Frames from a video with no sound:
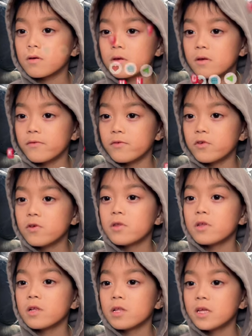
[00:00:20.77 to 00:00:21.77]
If you're
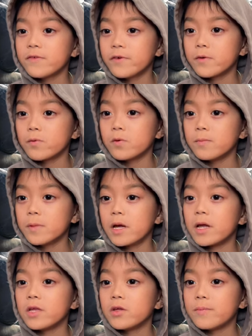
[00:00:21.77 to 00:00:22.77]
in the living room
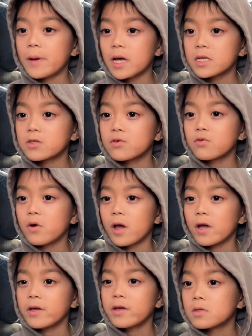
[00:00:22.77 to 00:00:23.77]
and you pass
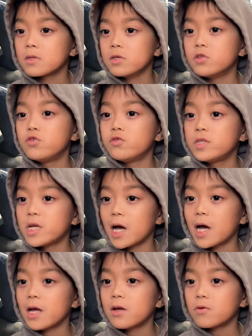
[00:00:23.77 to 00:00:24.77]
away, did you
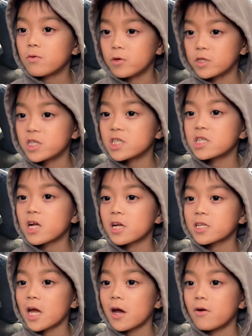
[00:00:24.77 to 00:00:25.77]
die or just
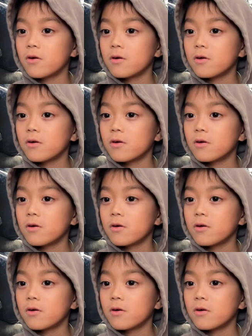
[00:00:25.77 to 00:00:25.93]
knocked out?